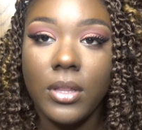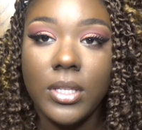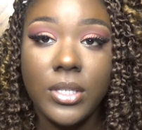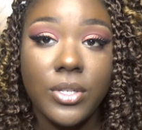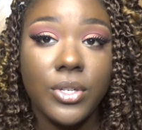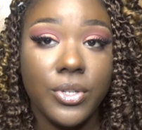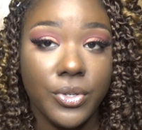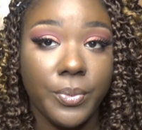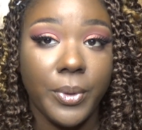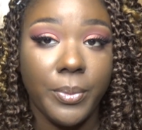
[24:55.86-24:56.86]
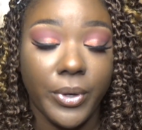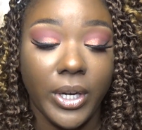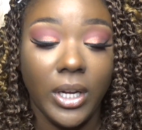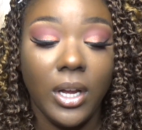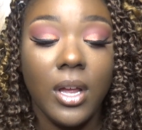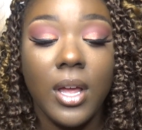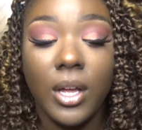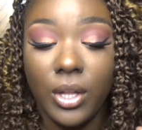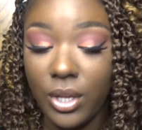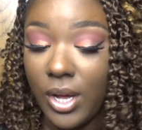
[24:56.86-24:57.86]
This is a super pretty
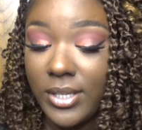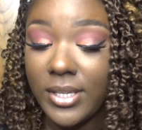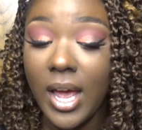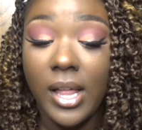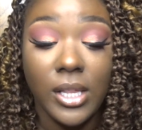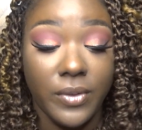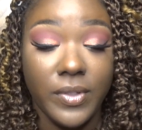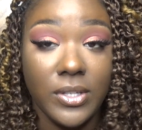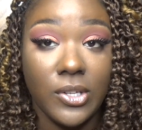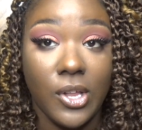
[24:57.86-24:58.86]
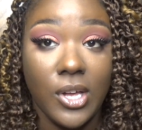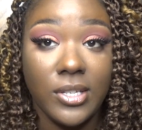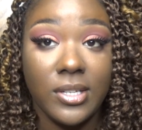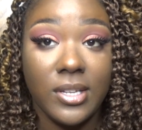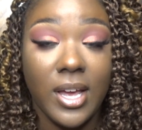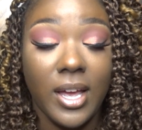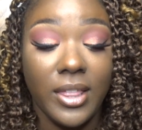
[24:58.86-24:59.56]
gloss. I love this gloss. I